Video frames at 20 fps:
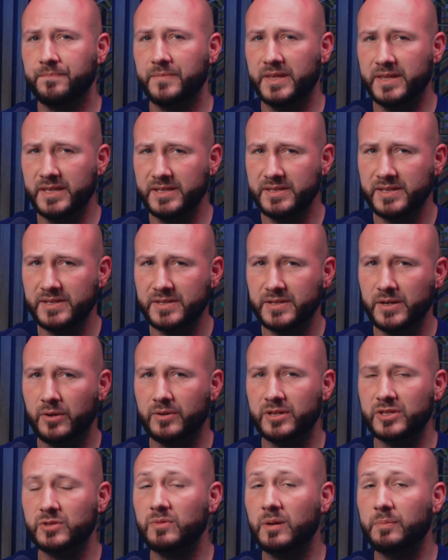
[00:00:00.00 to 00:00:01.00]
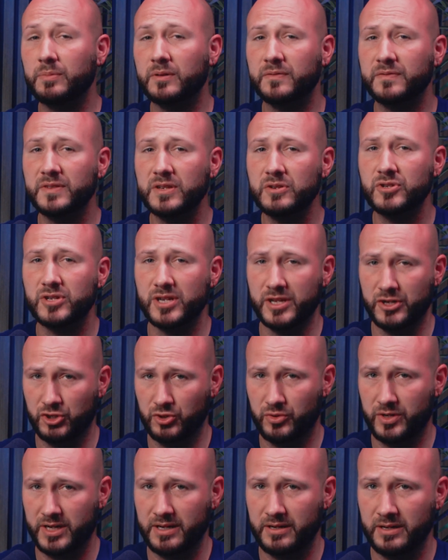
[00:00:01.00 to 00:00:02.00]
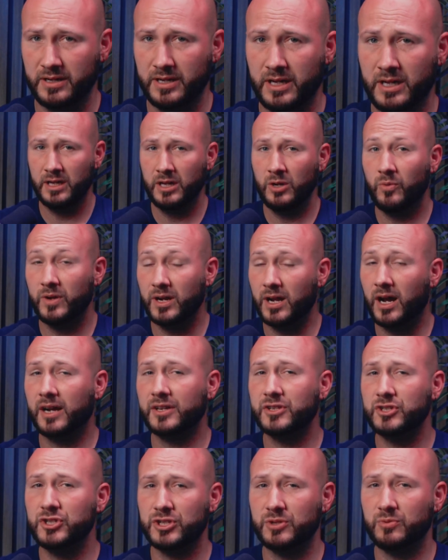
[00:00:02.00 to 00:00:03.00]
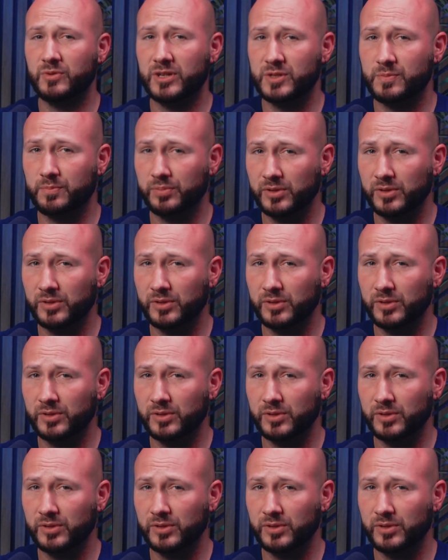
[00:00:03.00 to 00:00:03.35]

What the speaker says: and this is known as reperfusion injury. When oxygen-rich